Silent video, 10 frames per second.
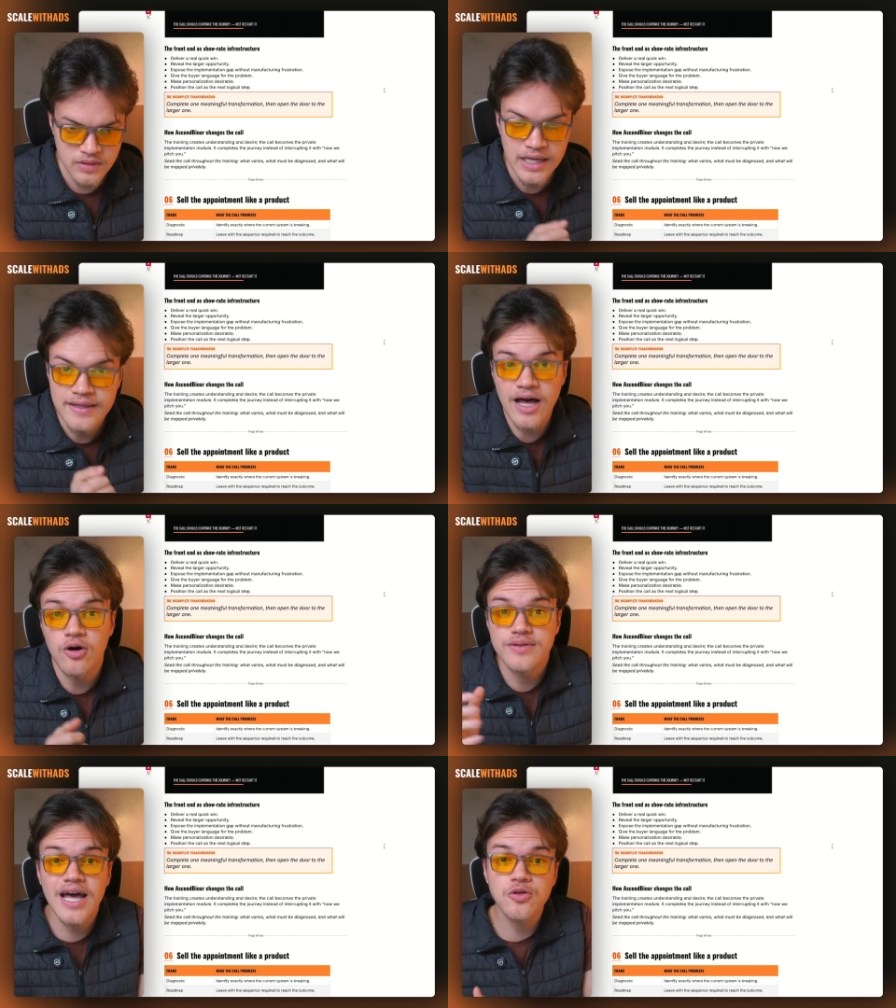
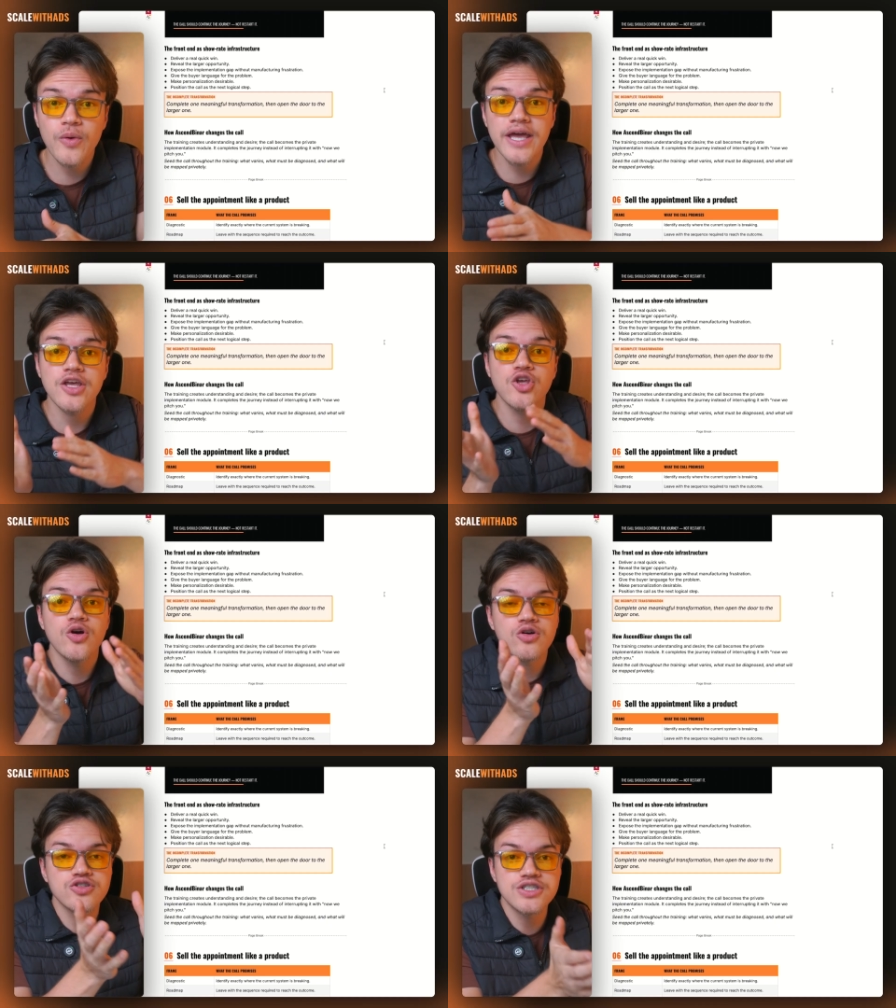Now, that way,
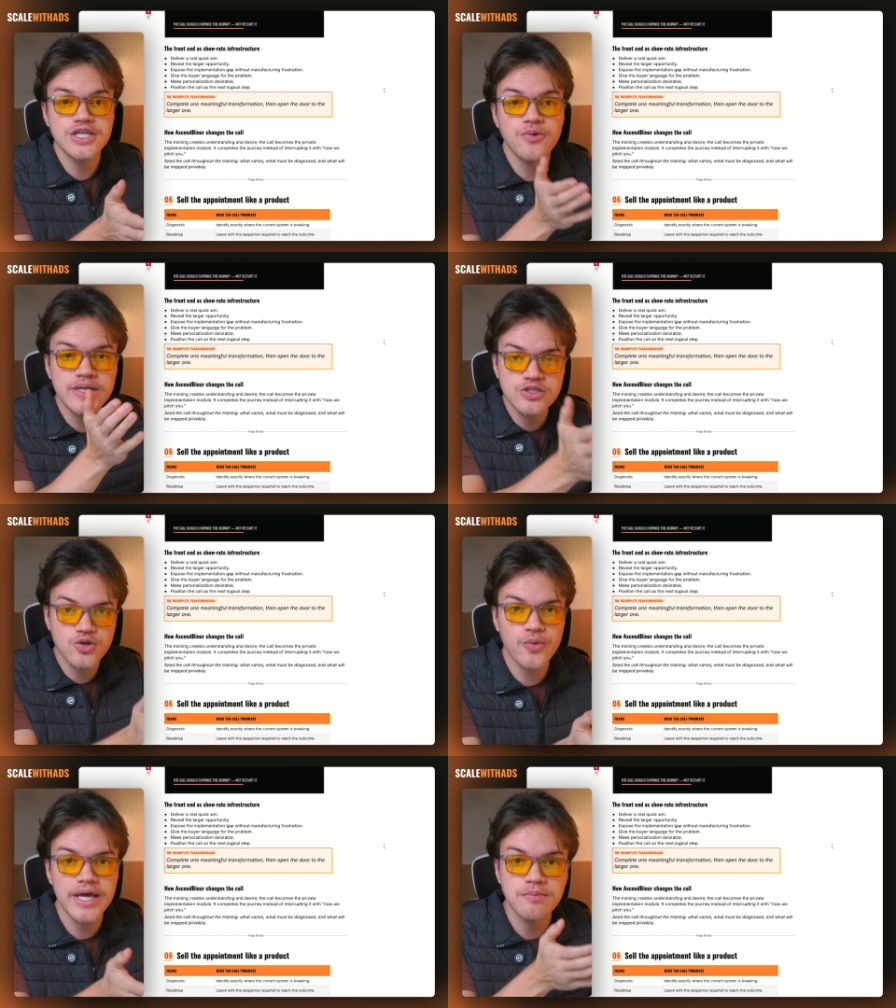you're continuing to
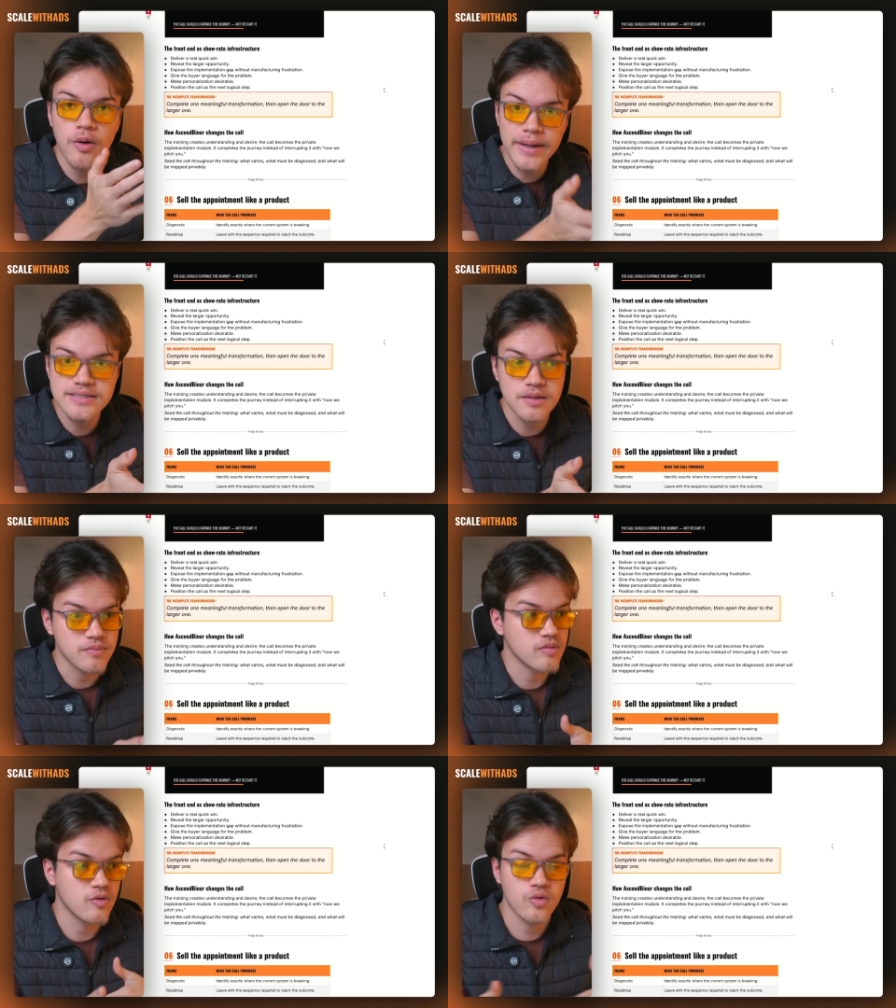create momentum.
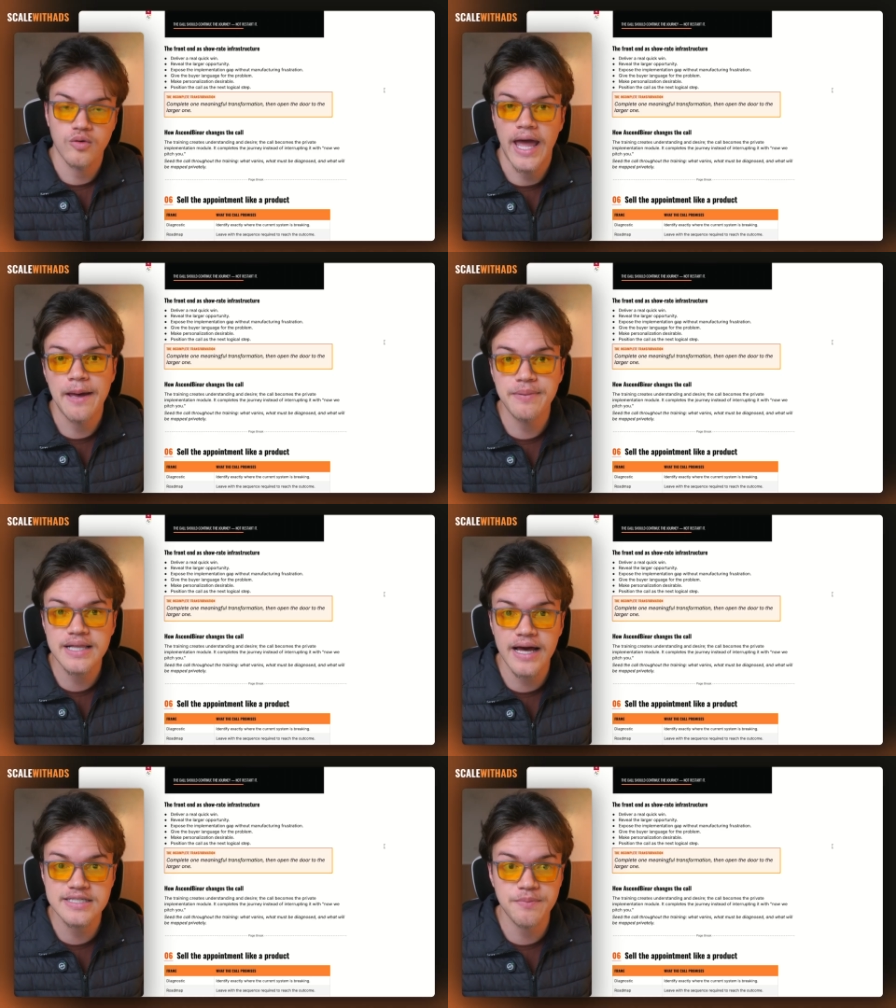Happy
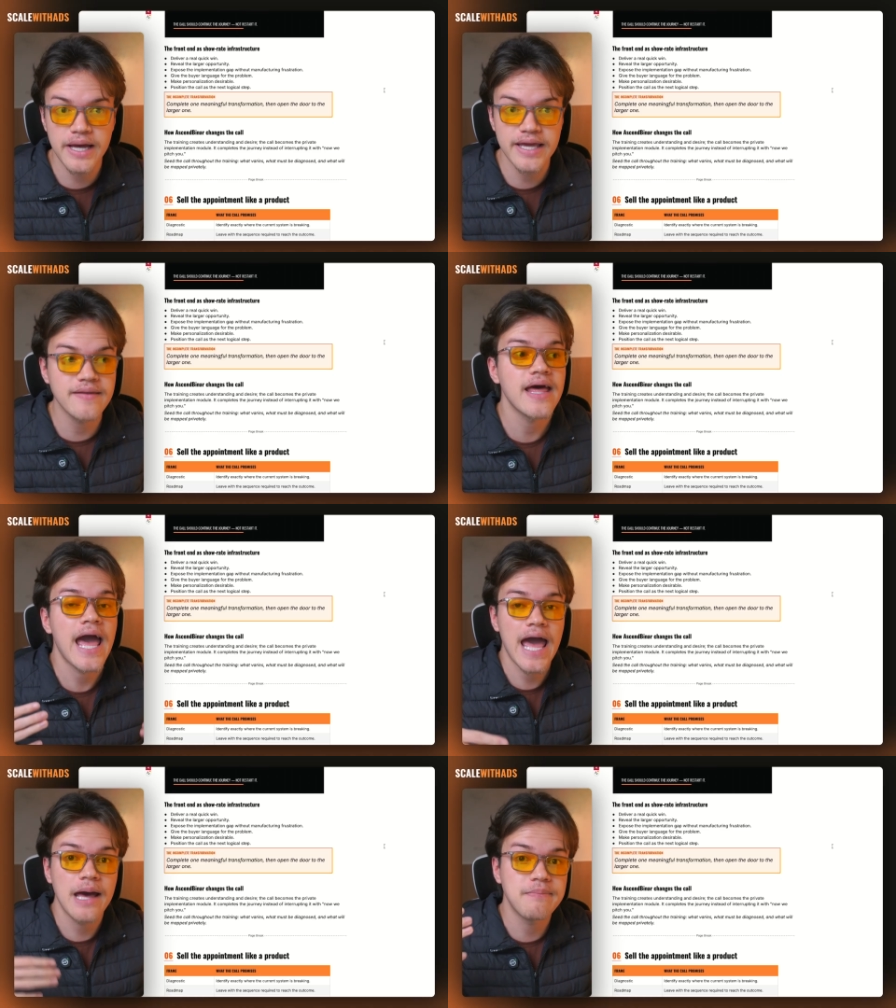clients buy again.
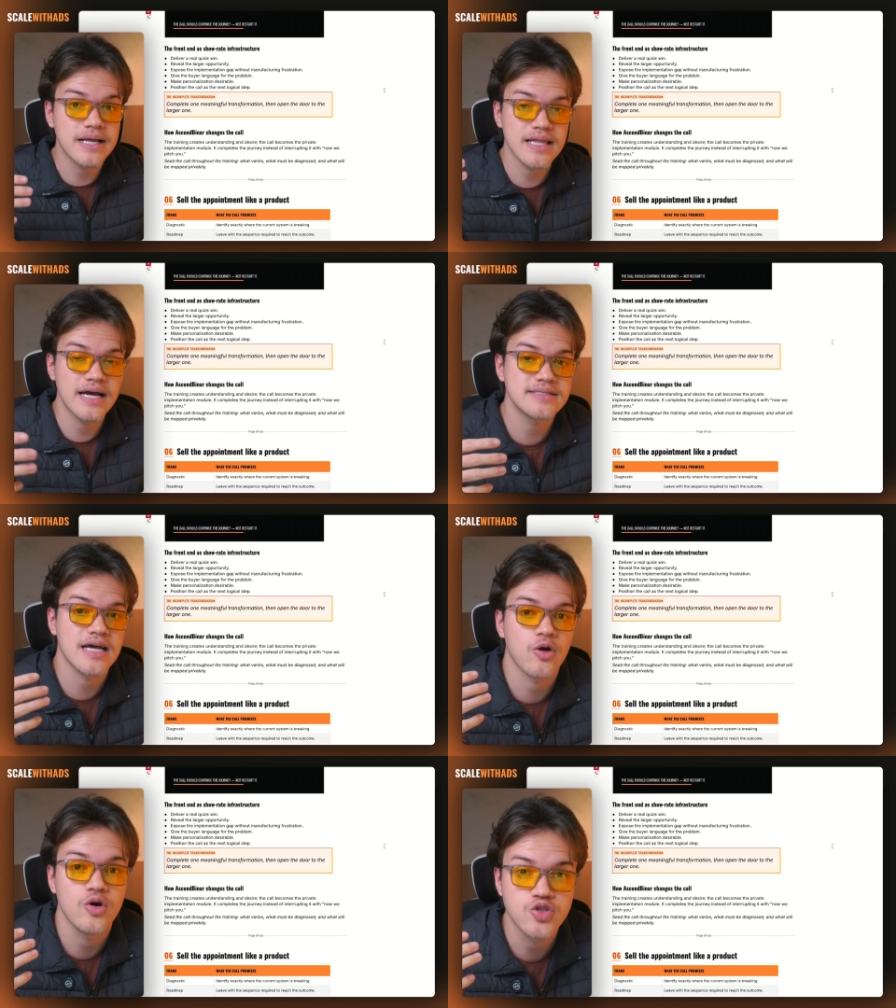Happy clients
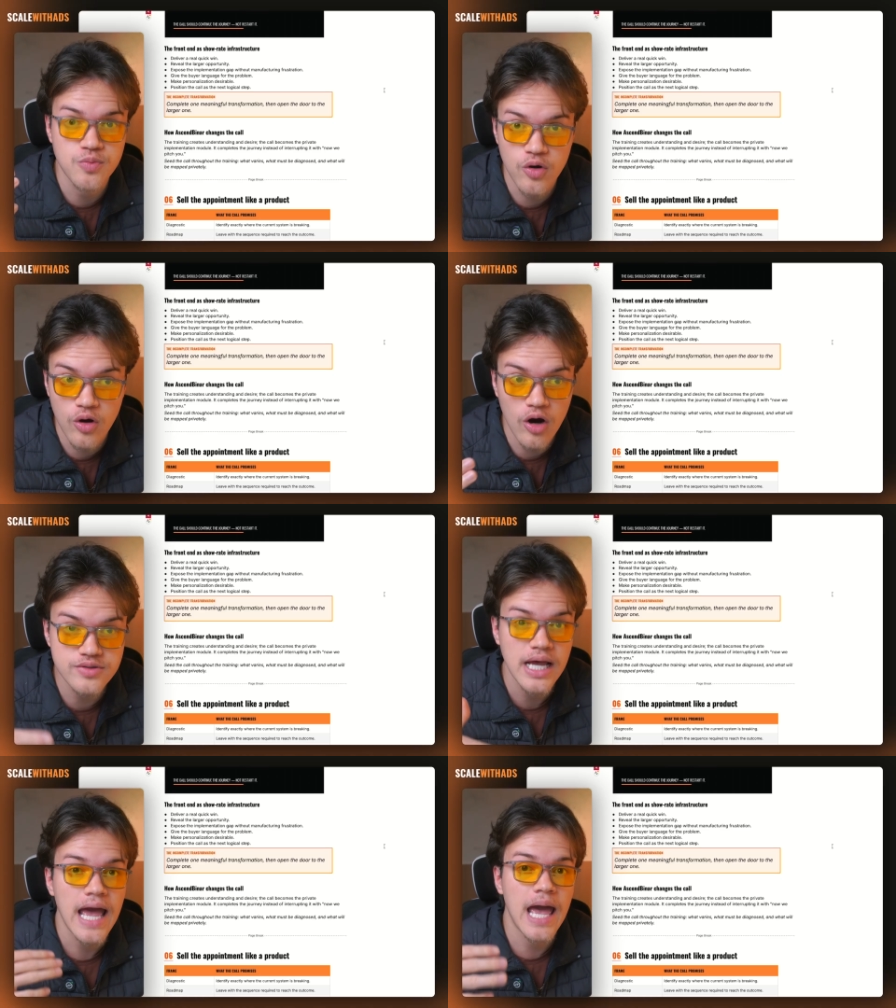are going to book
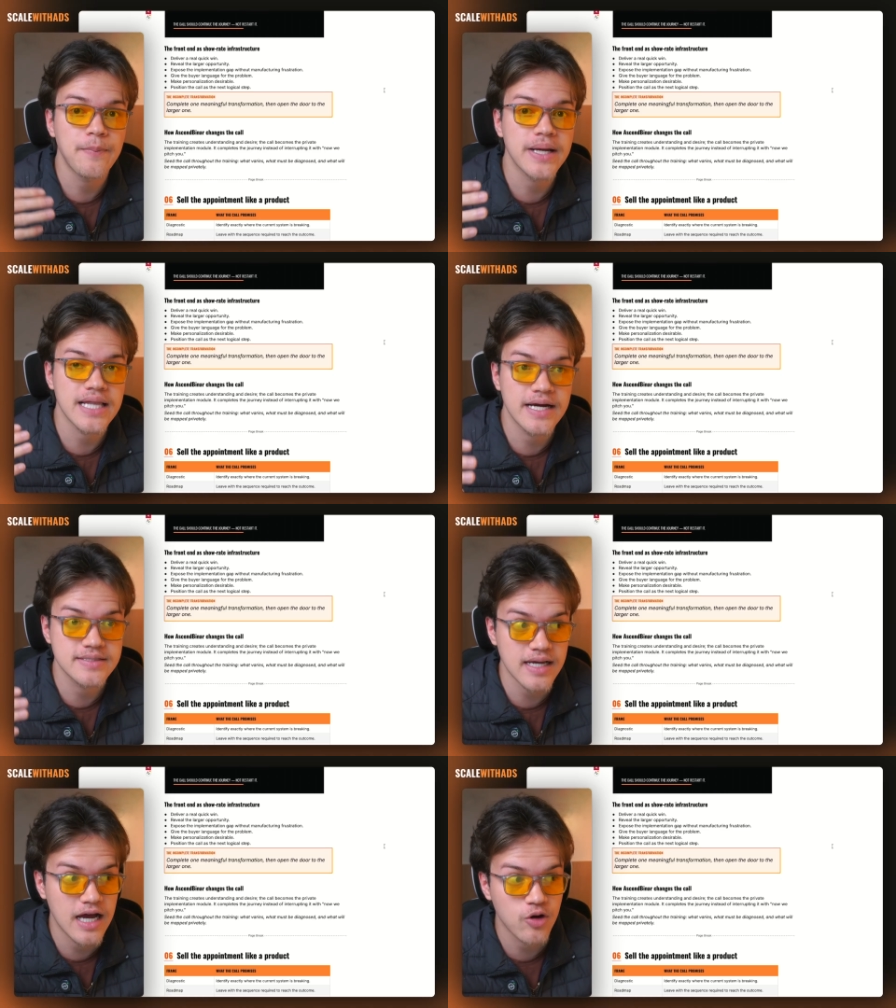calls. Happy
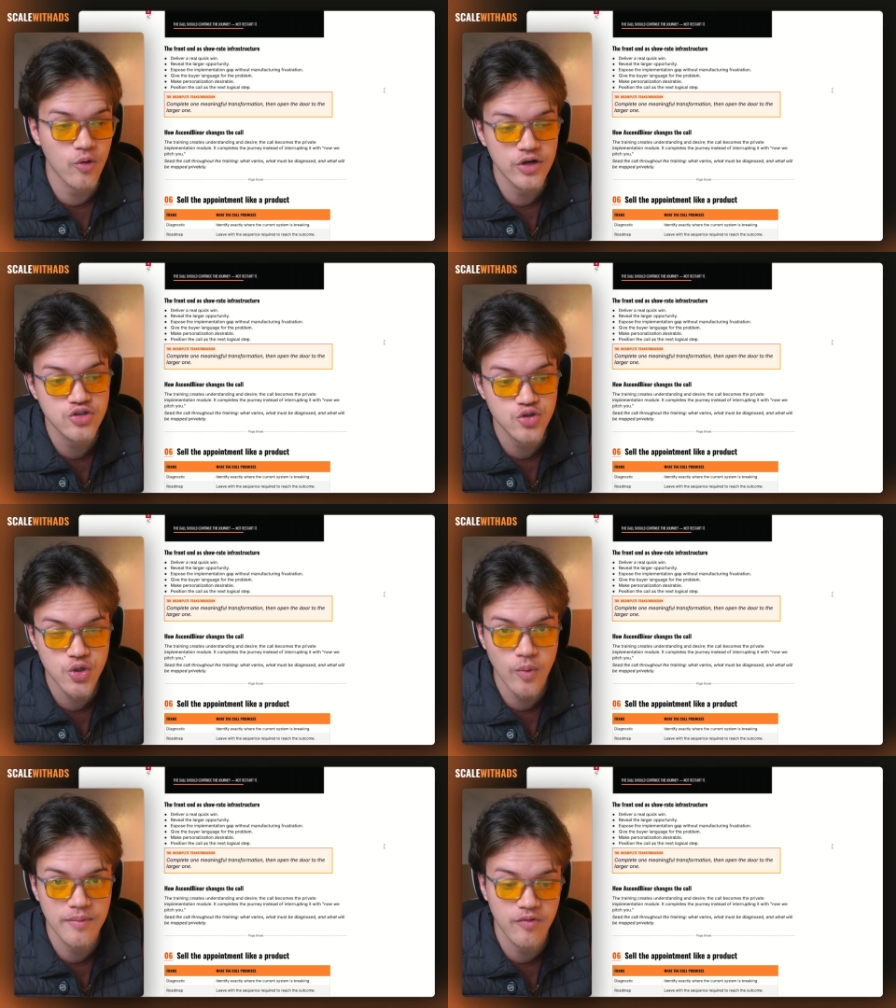clients are going to
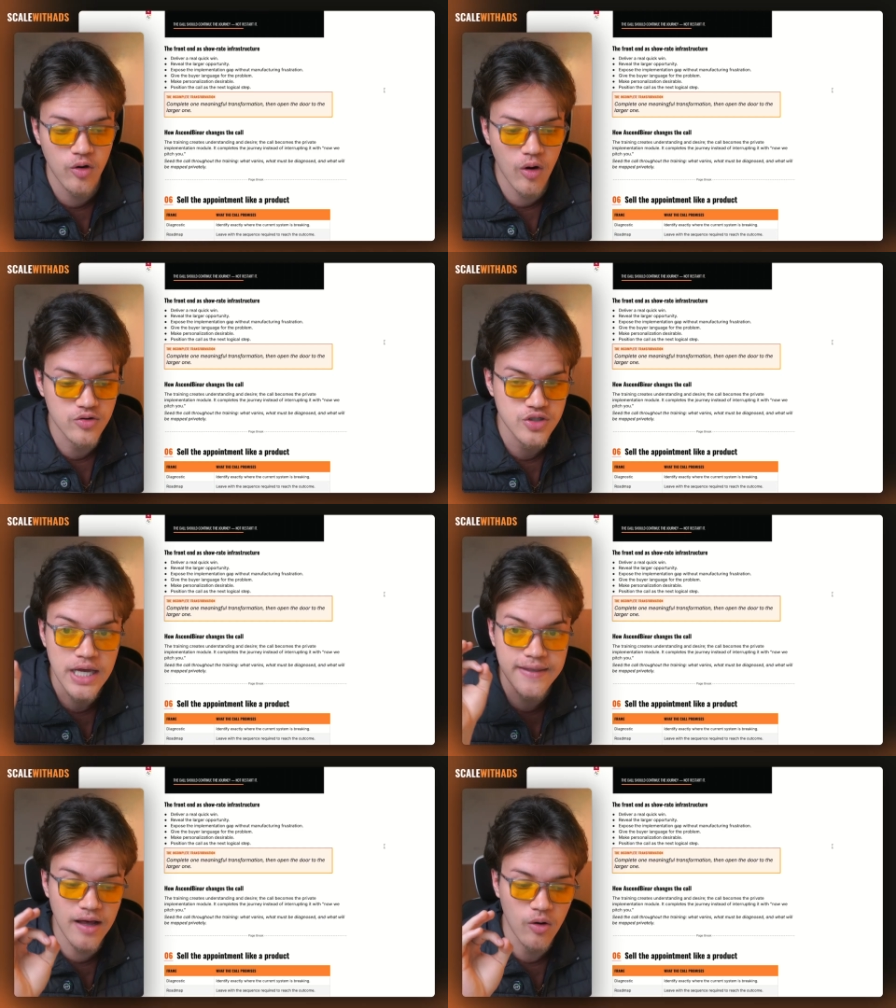show up for calls.
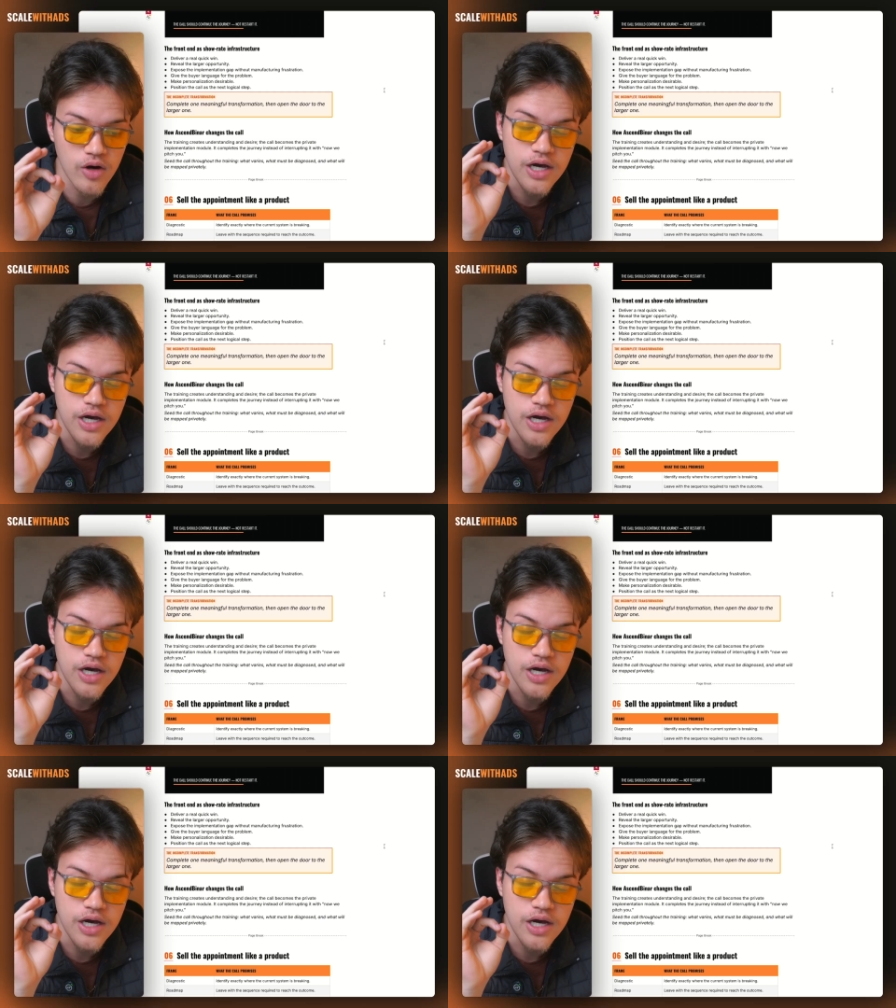Now,